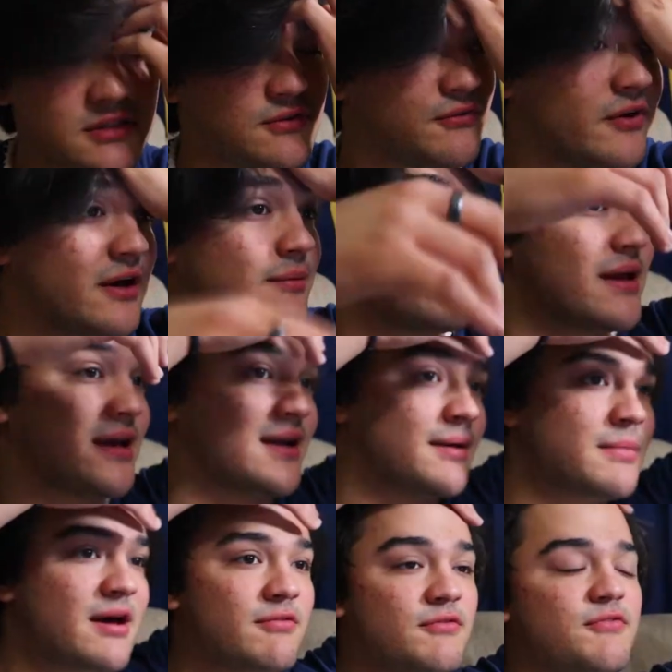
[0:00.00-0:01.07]
It's fun, man.
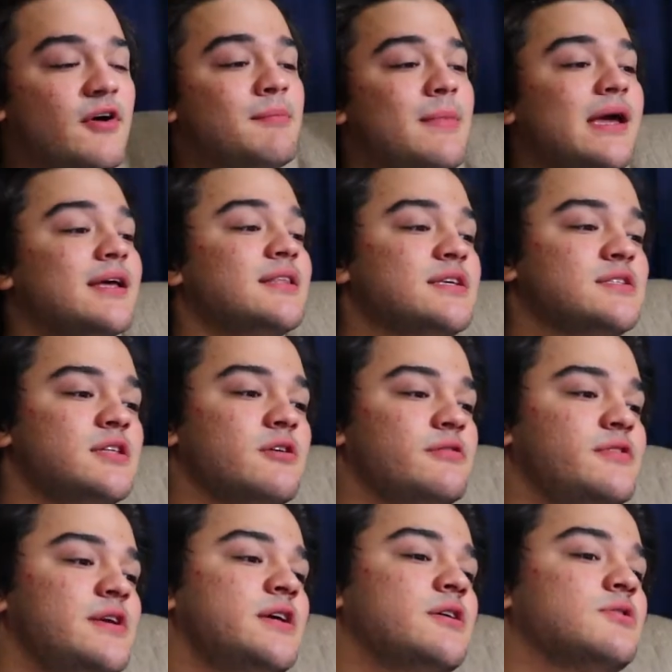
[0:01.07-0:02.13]
I'm having fun making these little
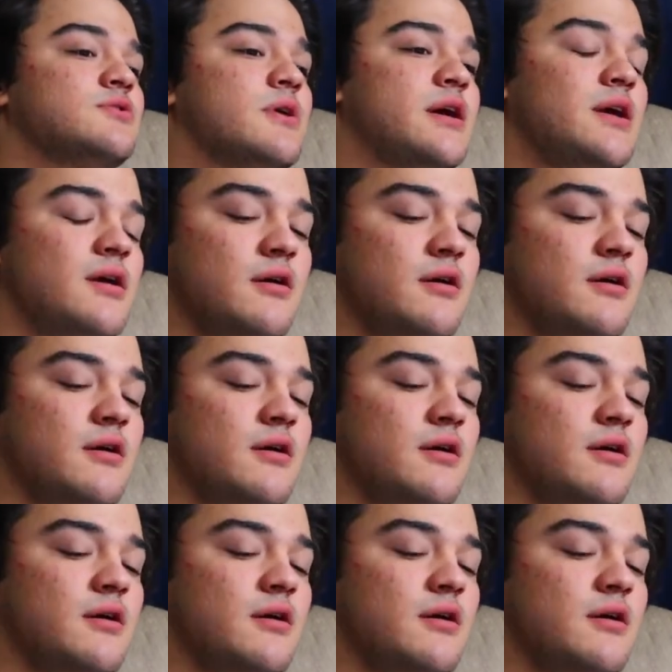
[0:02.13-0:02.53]
videos right